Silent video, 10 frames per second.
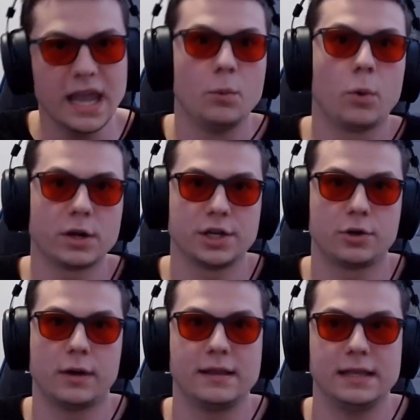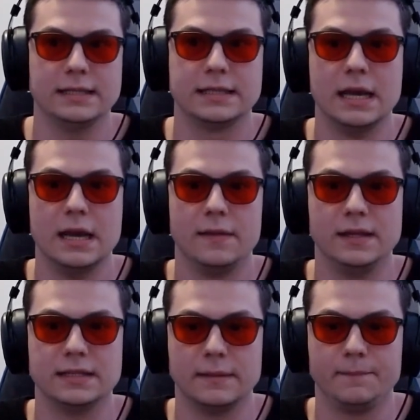and work to create
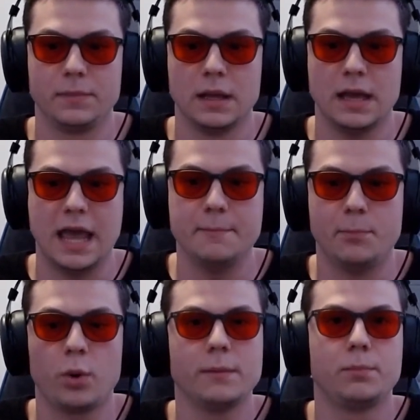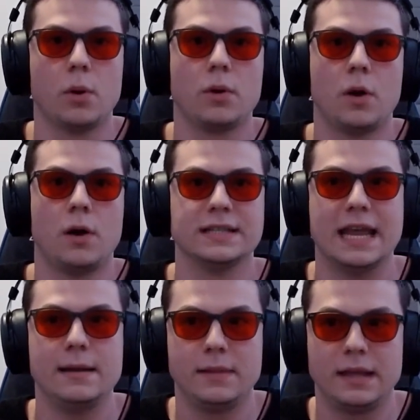these important protocols
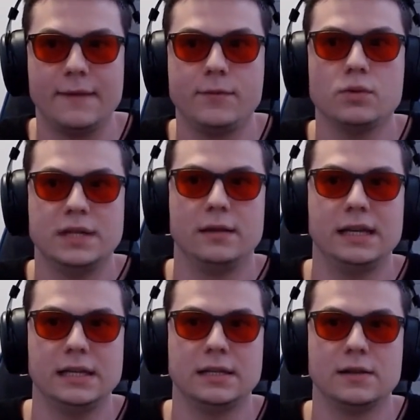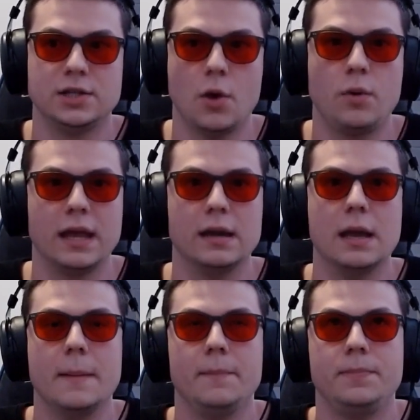and give utility to the token,
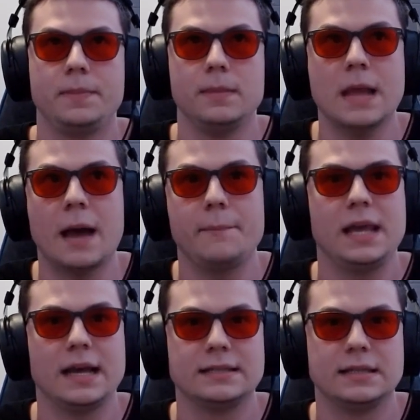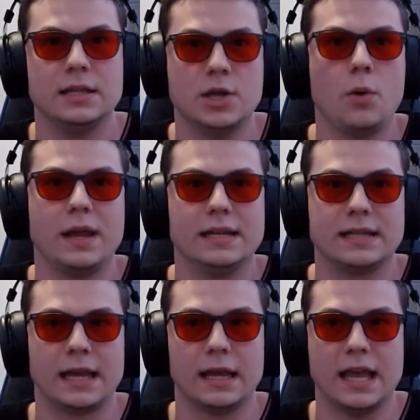not because the token is
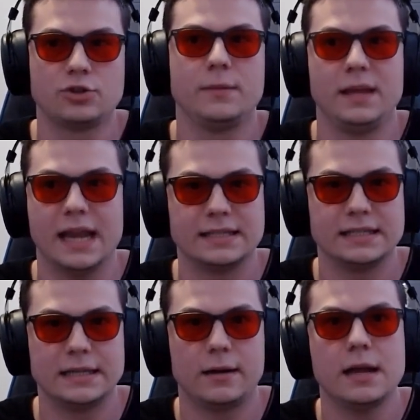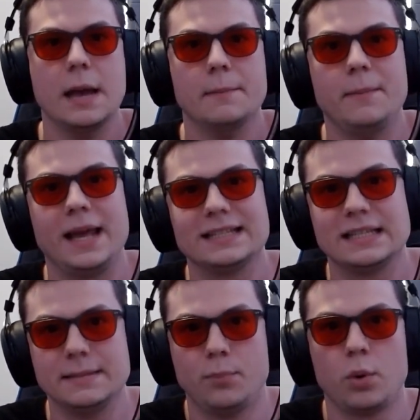extremely necessary, but because
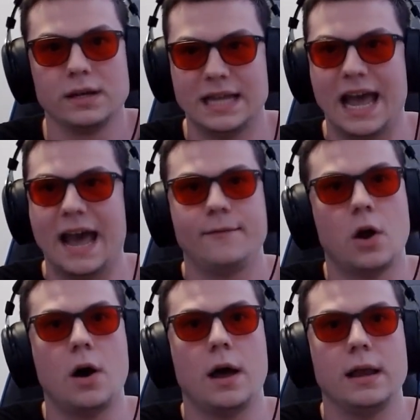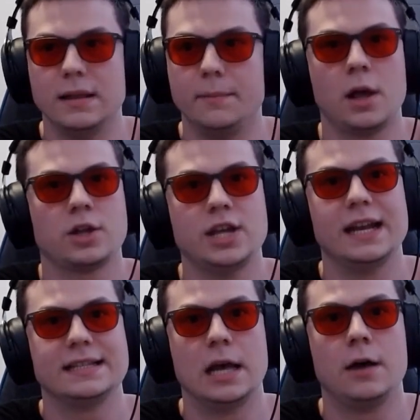it's important to have it on the blockchain
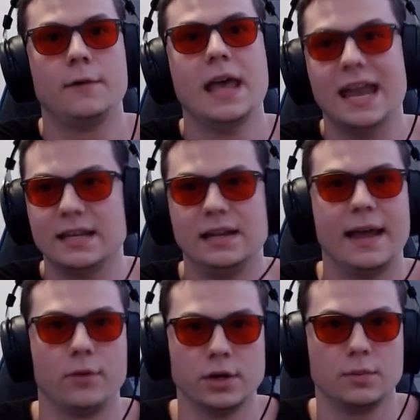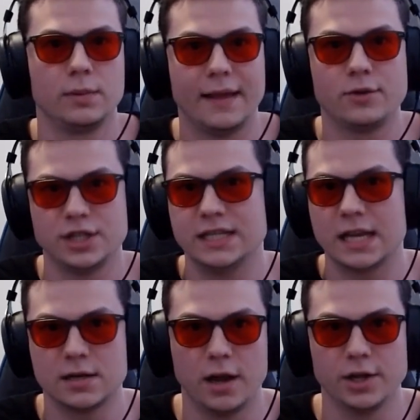itself and to leverage the
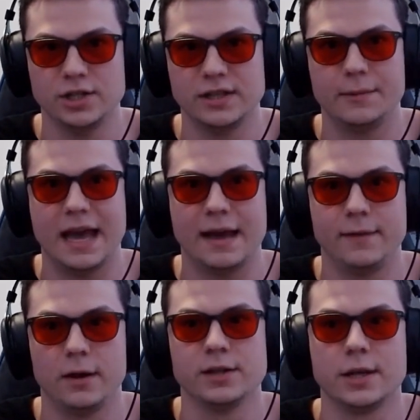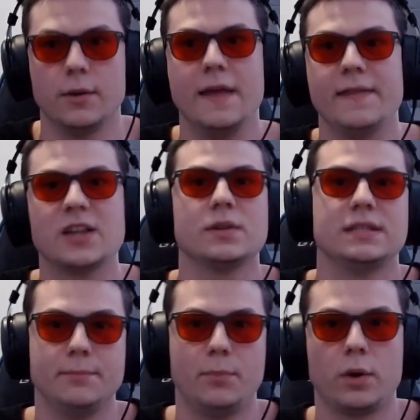technology that we have here. And so that's
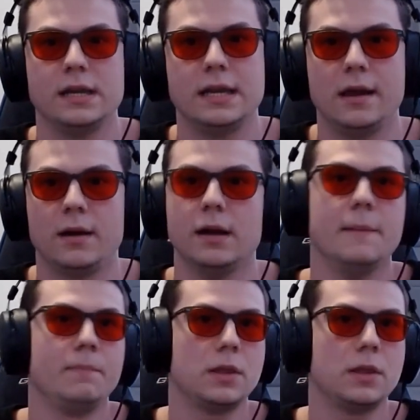what's important here.